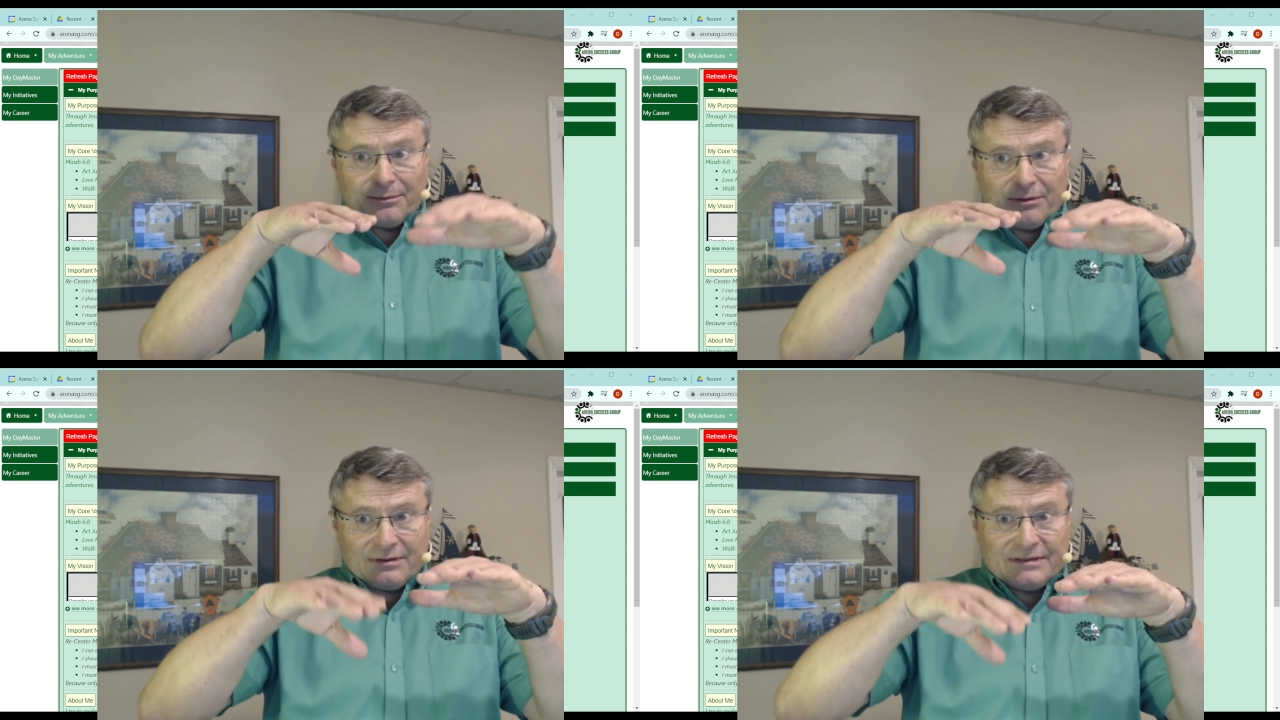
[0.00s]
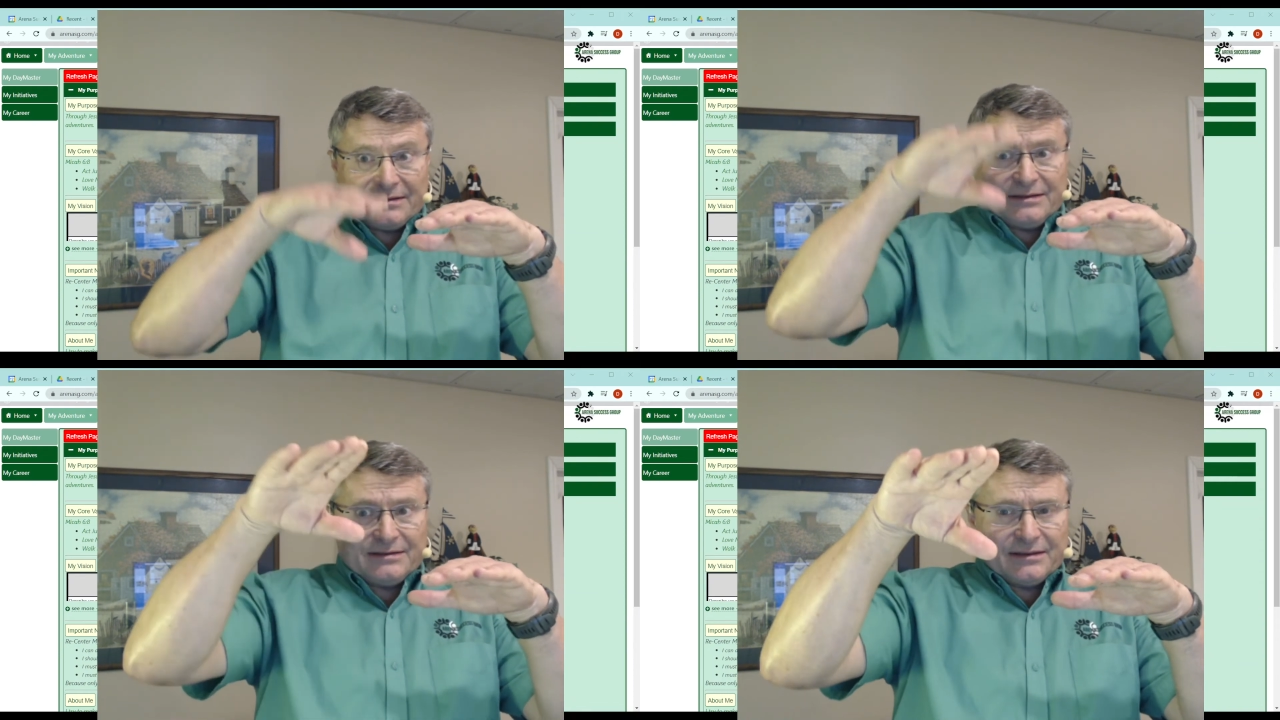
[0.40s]
Between
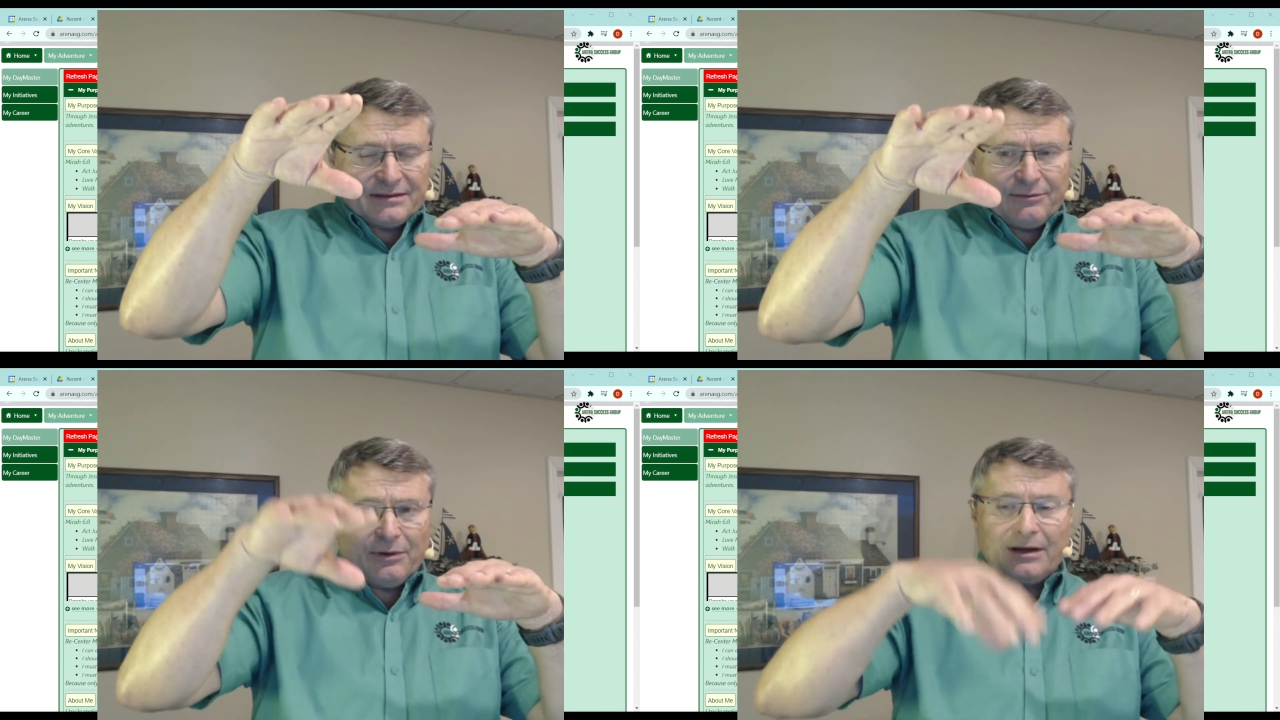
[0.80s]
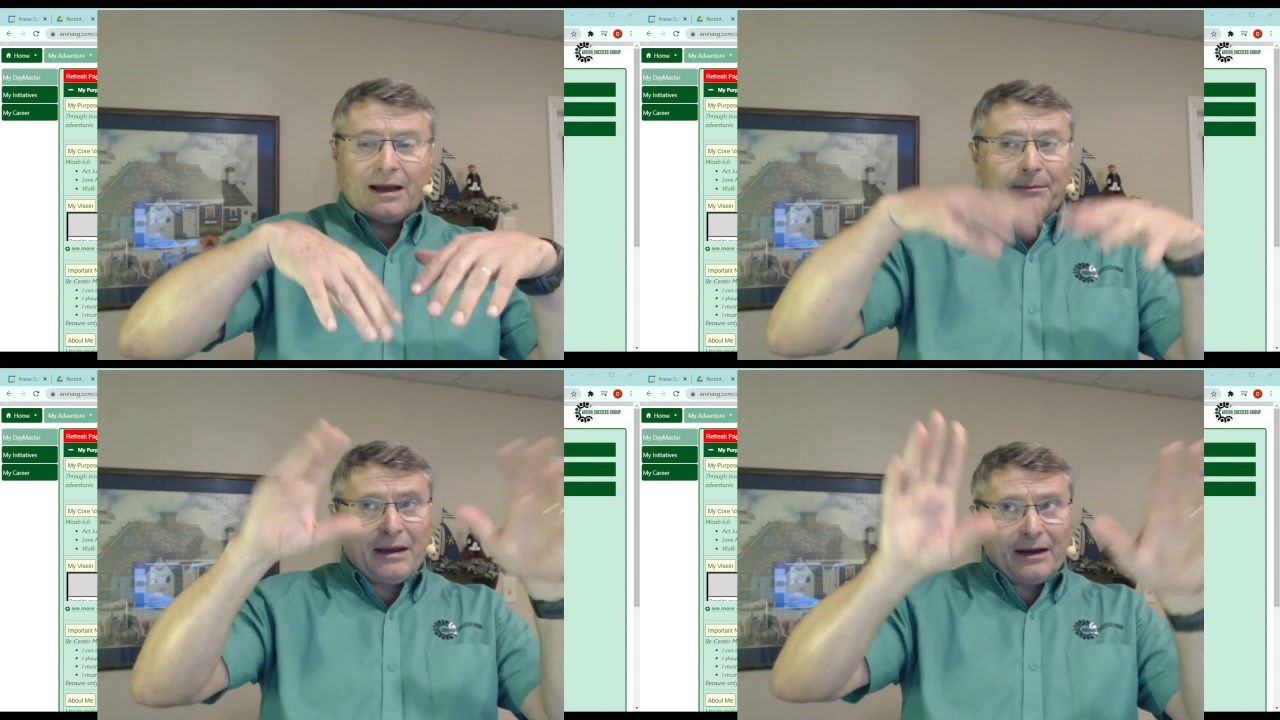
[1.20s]
60 and 61,
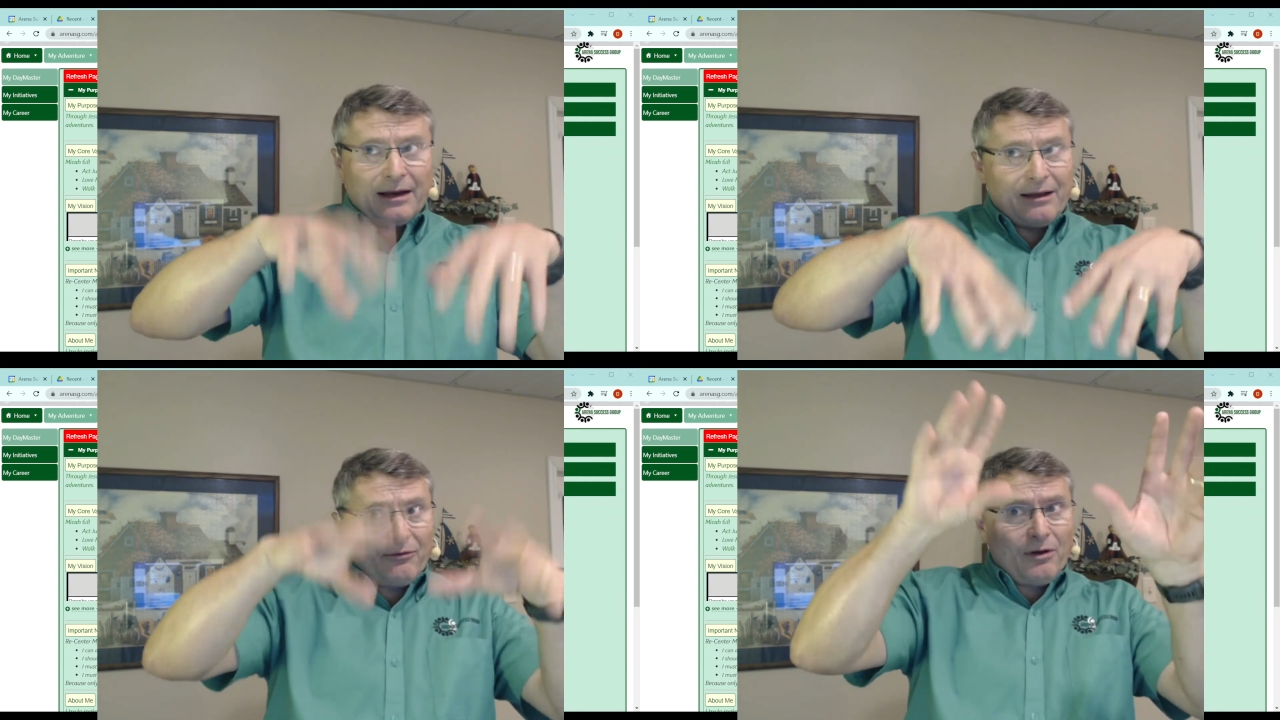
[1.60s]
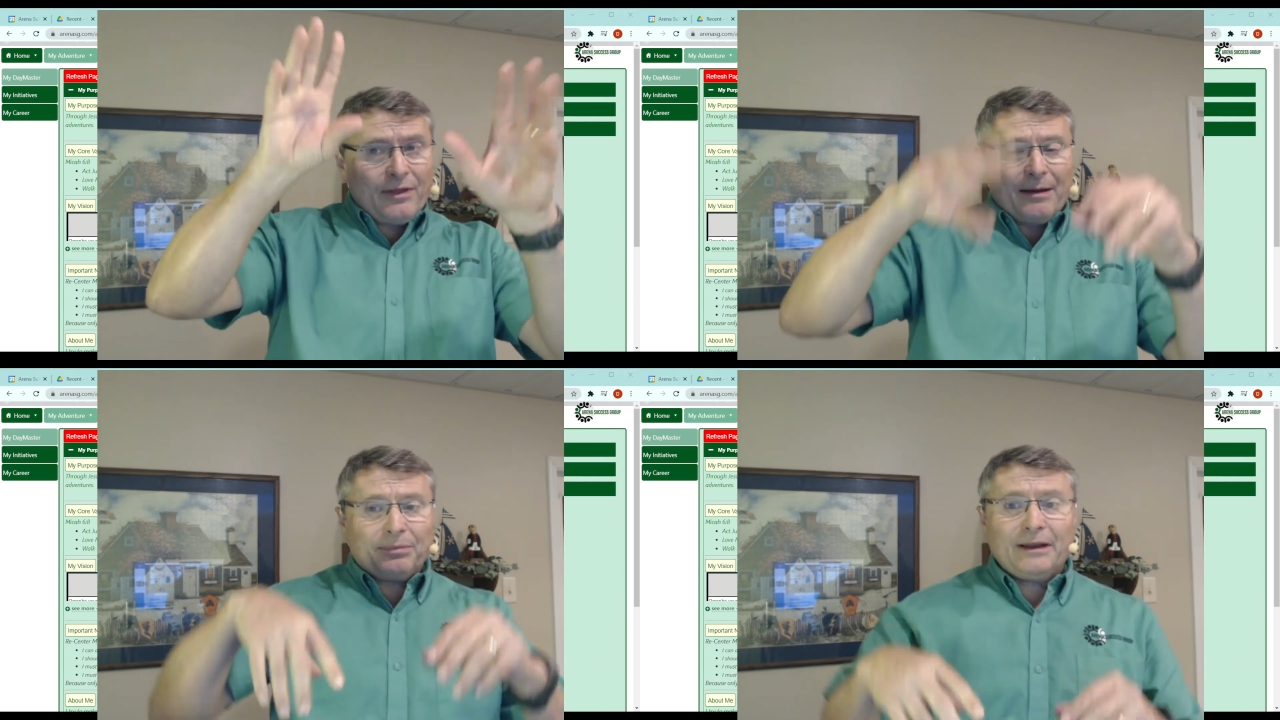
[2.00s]
I may not have all
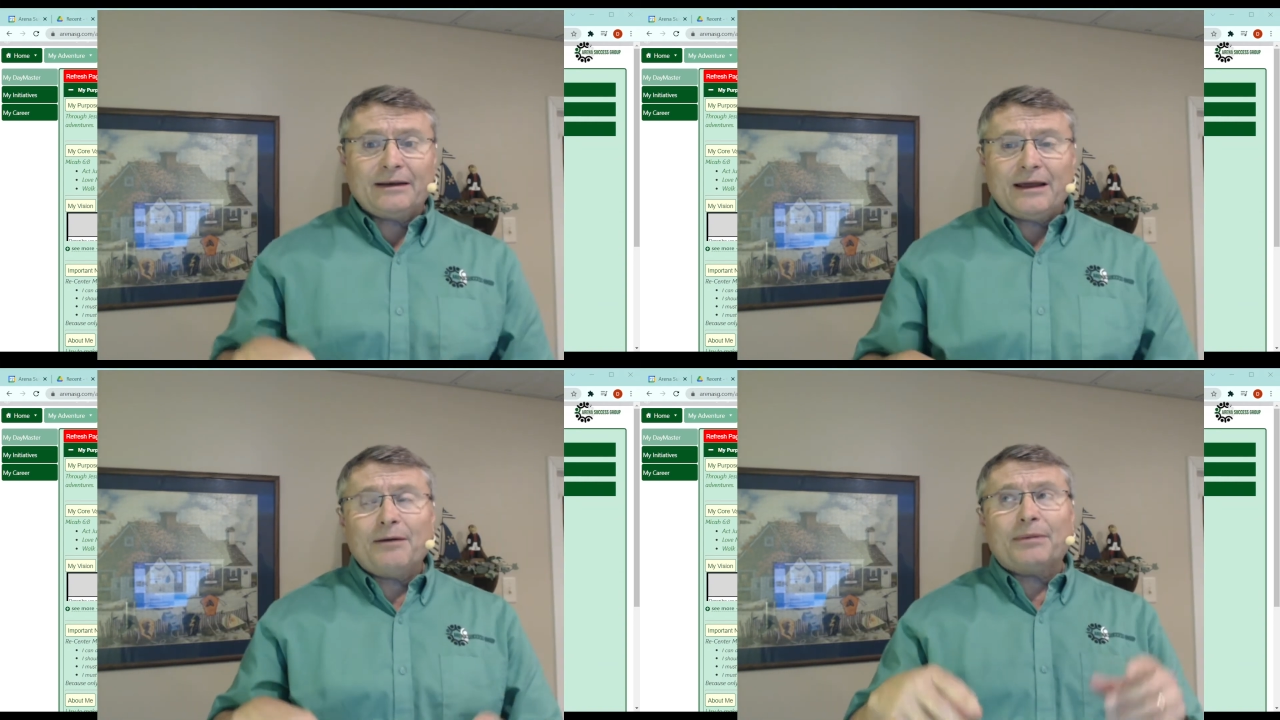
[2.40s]
that planned out,